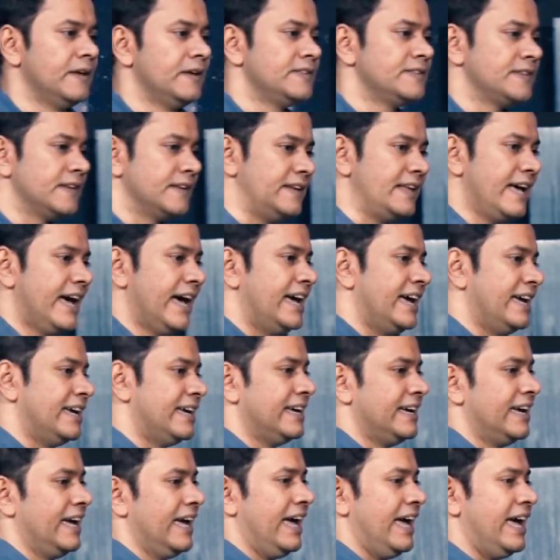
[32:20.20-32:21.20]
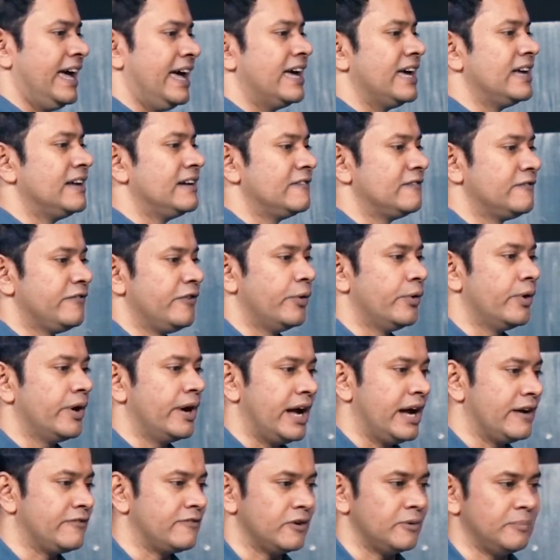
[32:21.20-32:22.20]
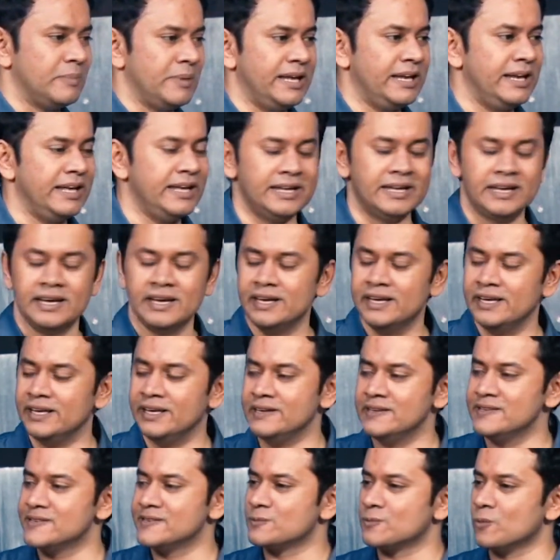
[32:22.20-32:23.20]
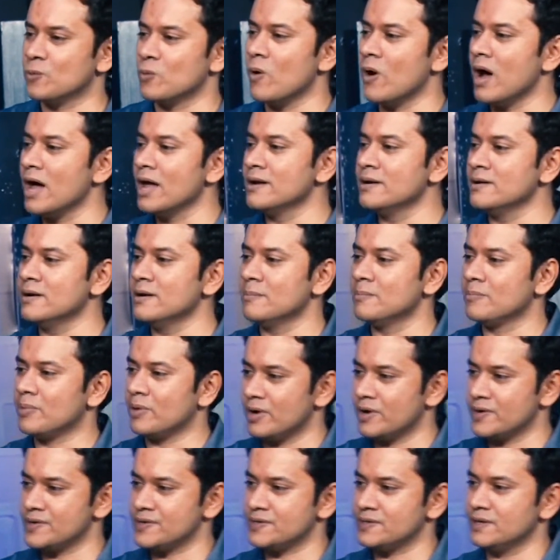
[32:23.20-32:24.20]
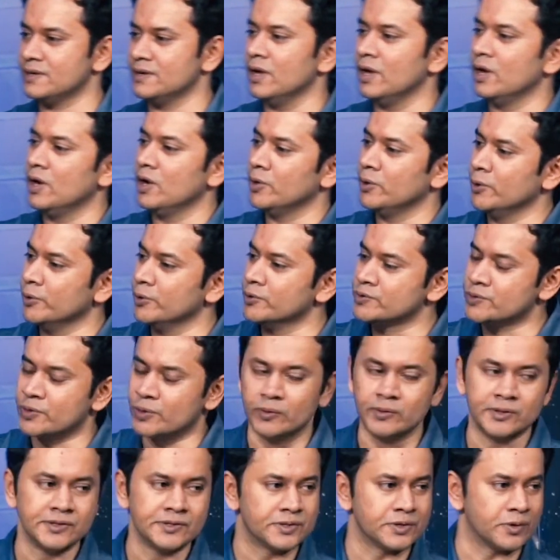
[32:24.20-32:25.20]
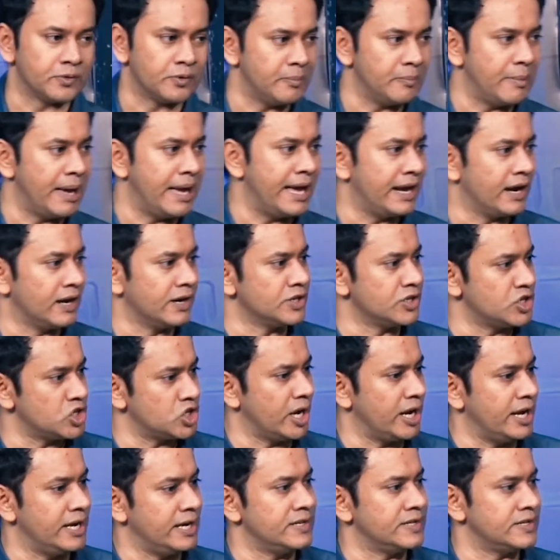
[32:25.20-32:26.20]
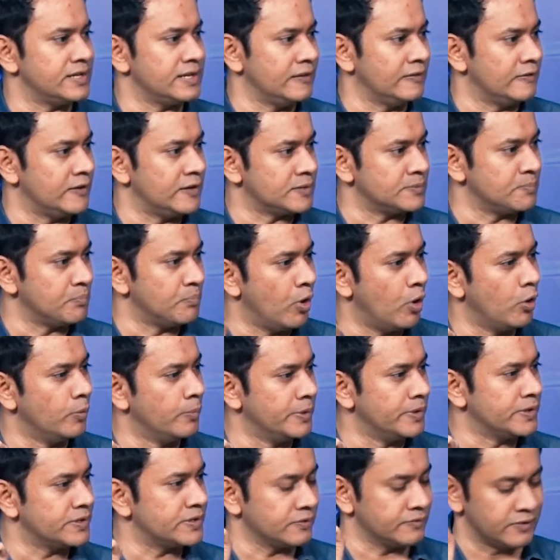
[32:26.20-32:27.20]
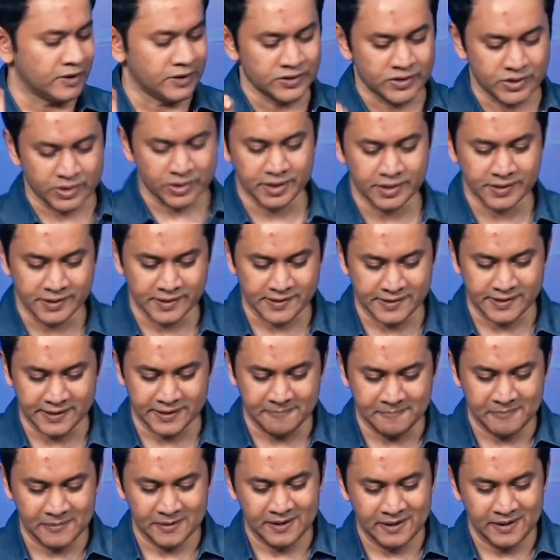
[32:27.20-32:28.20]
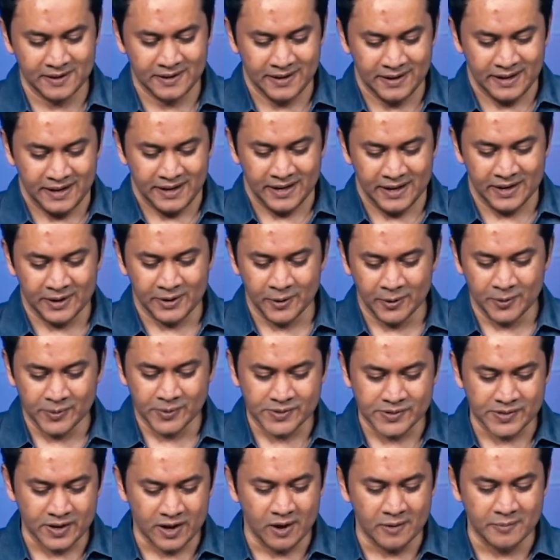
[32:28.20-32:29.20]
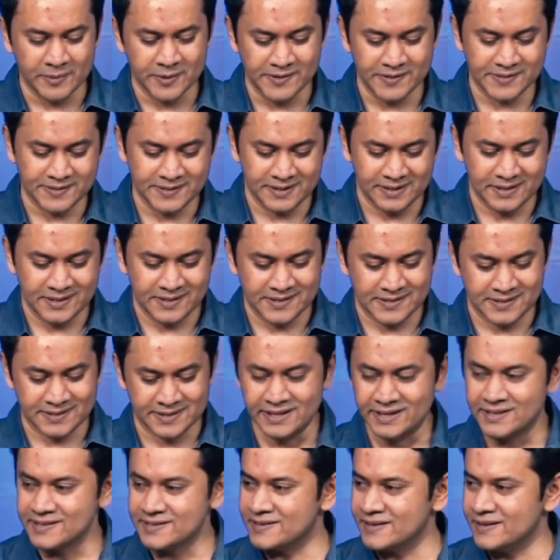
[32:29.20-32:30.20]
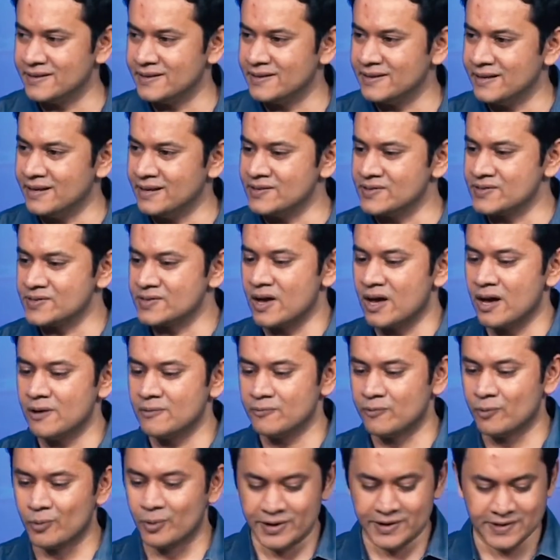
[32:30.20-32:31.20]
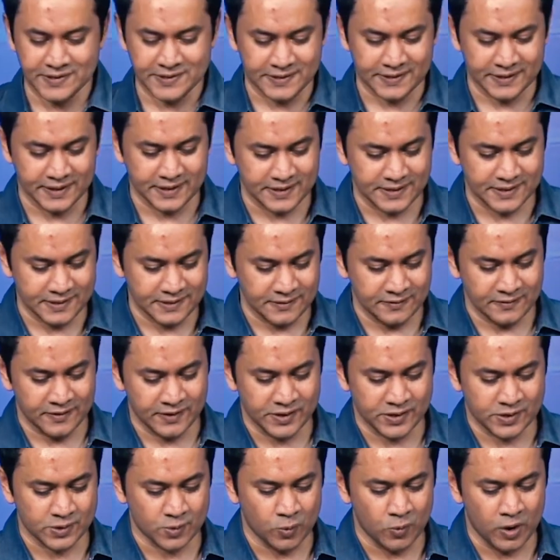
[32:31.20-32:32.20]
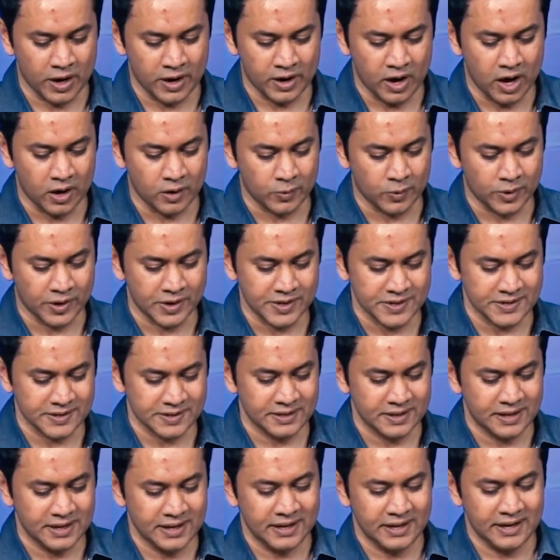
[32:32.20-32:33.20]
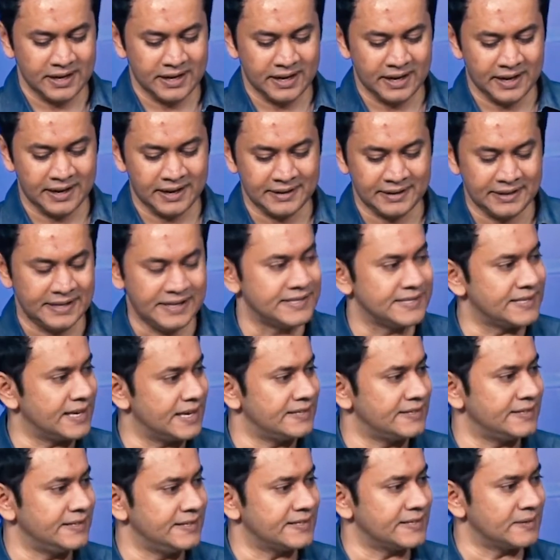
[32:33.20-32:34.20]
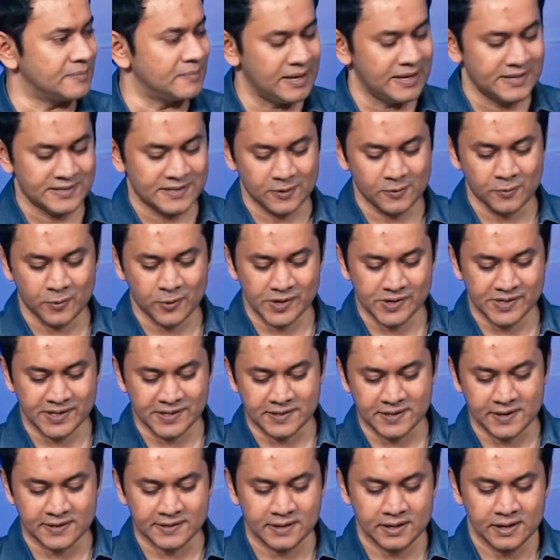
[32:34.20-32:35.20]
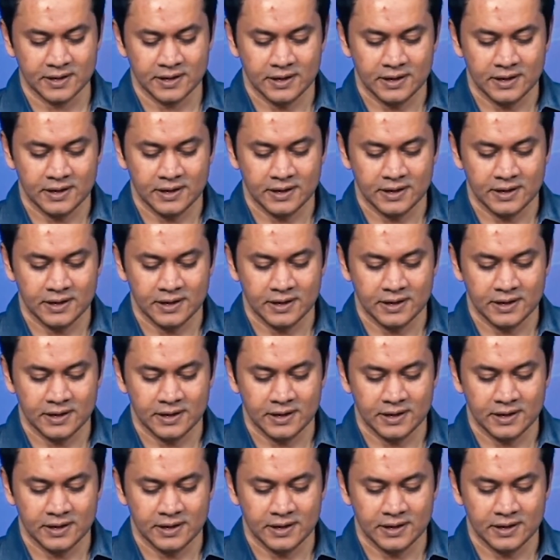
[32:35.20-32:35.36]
today, and forever, meaning He is one person who is going to remain unchanged in these moments of uncertainty. You know, psalmist sings in, in Psalm 46, verse 1 onwards, and he says these amazing words. He says,